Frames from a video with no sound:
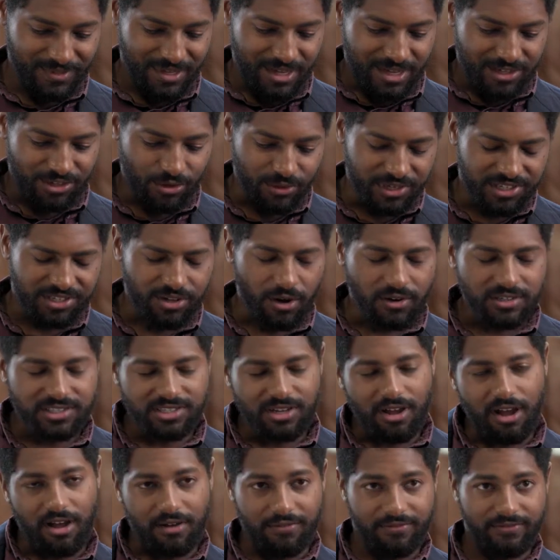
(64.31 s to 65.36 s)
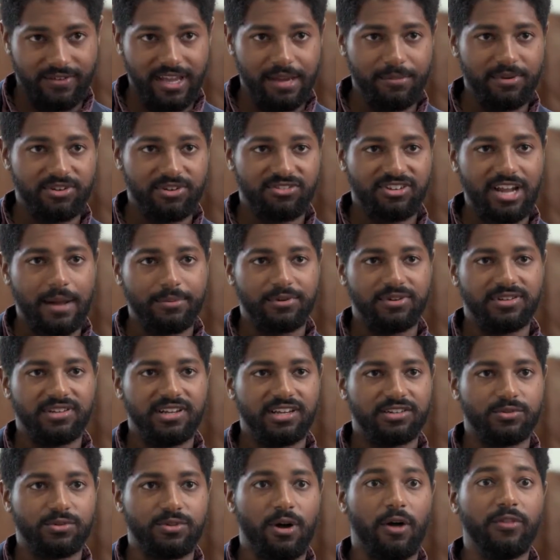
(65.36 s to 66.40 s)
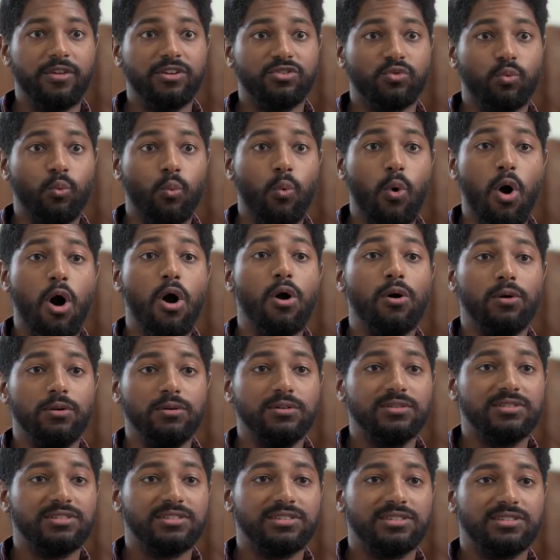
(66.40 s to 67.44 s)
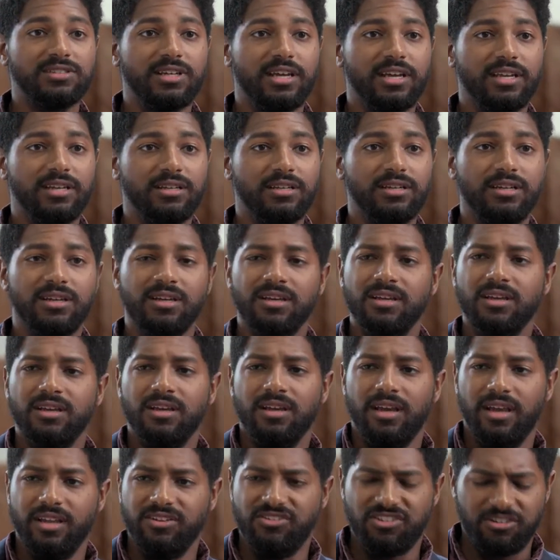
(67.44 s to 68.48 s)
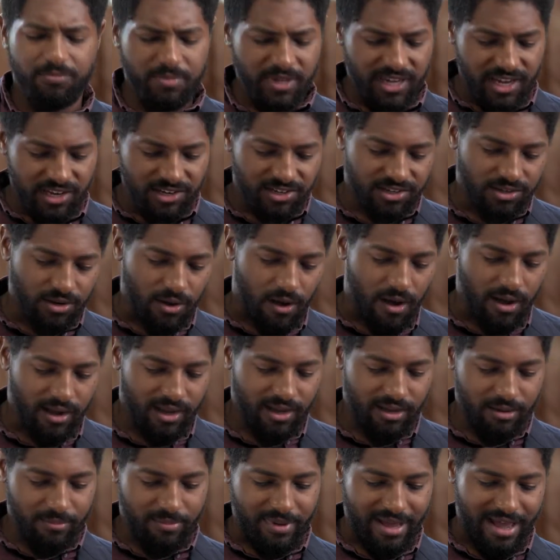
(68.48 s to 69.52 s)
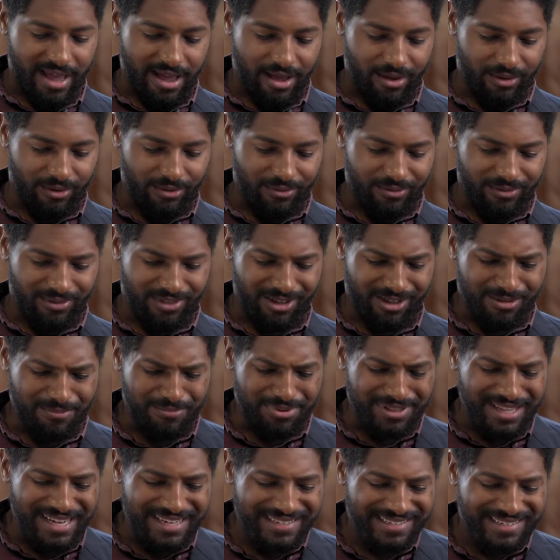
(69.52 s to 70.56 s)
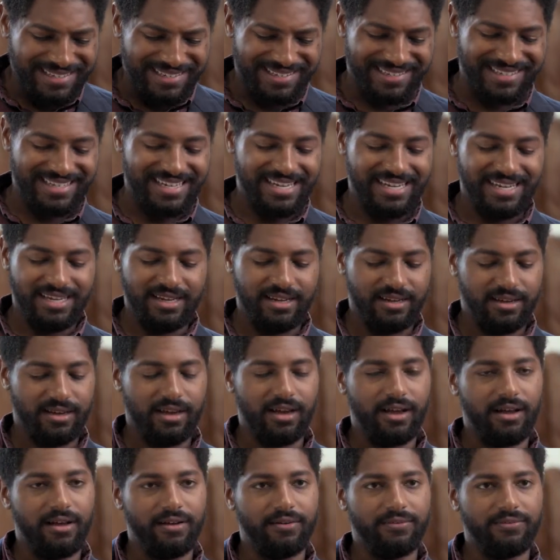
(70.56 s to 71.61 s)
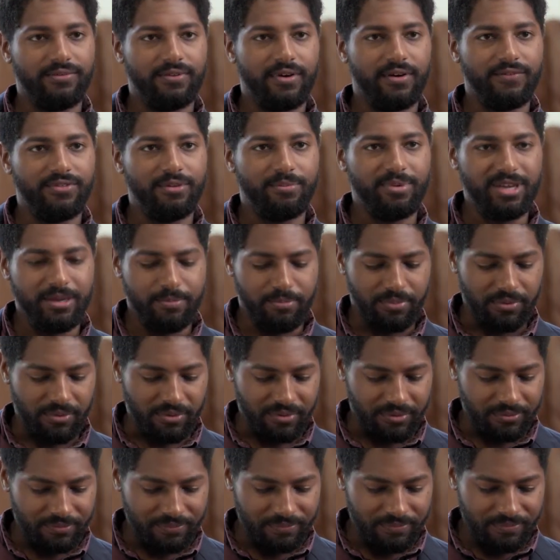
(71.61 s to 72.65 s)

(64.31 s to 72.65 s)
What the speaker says: So he starts off Amos chapter 6 with all these woes, and just begins talking about the complacency of the people.